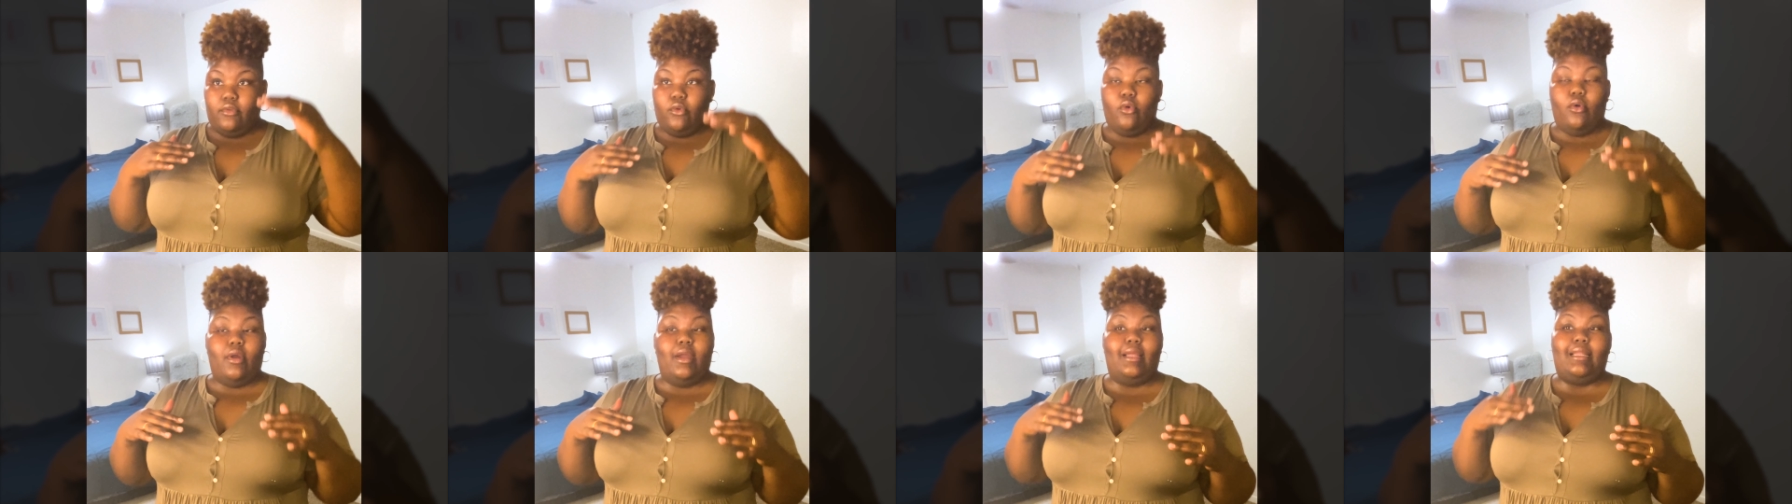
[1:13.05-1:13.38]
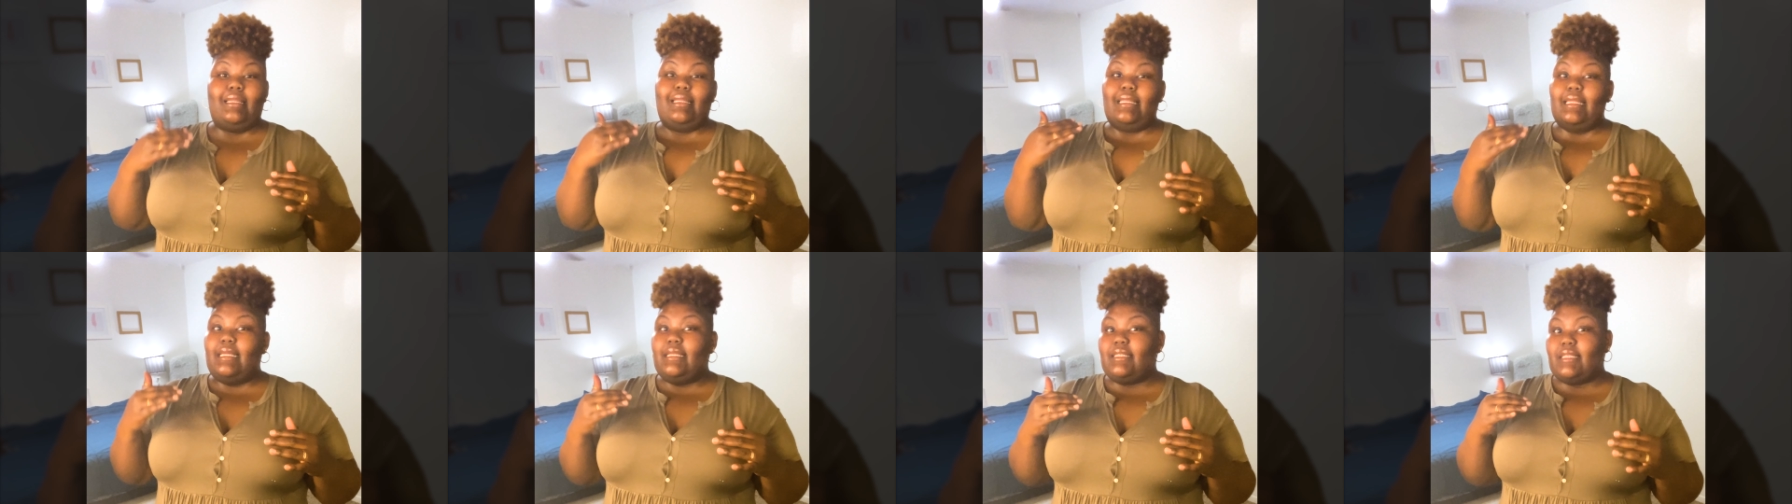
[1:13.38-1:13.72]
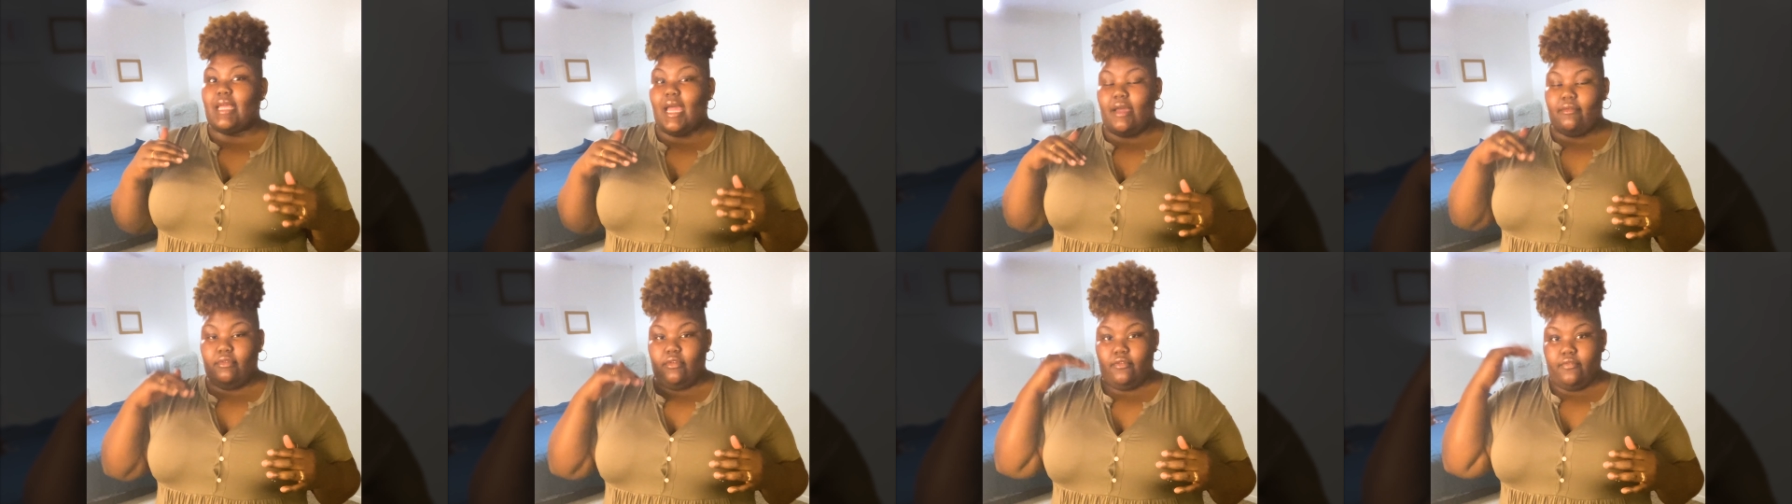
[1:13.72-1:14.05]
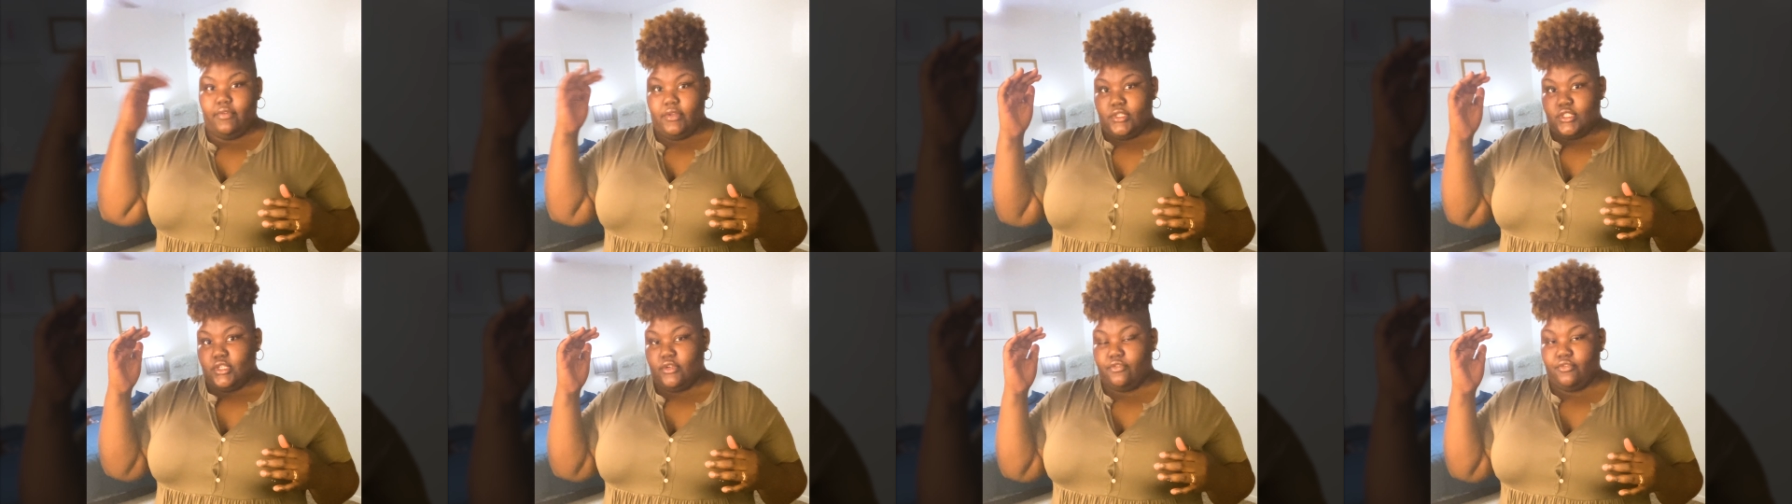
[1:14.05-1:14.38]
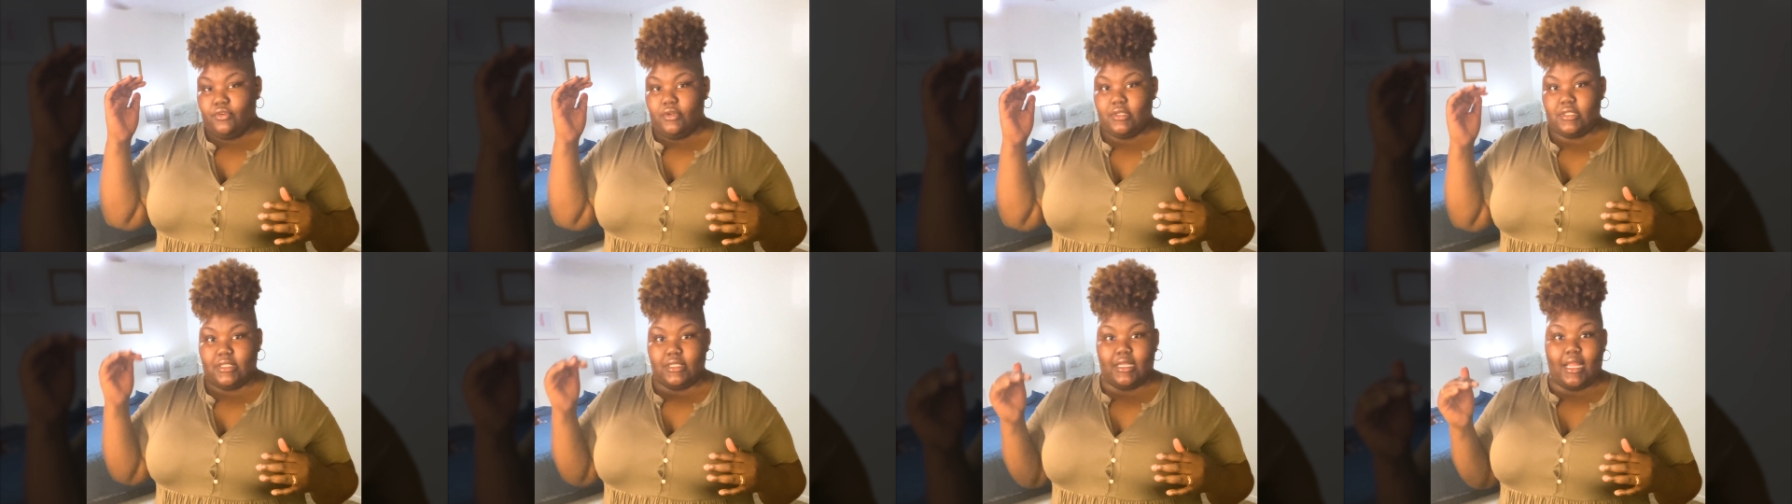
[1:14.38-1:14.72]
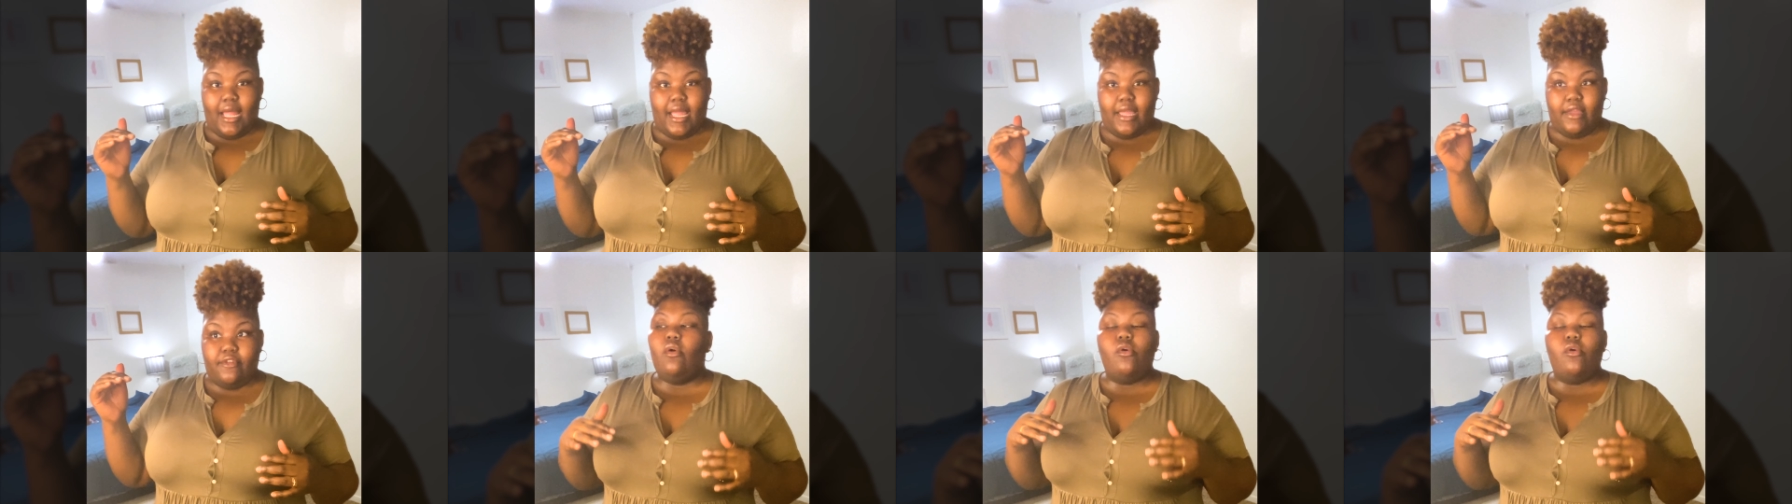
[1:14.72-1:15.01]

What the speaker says: or at least have a vision for his life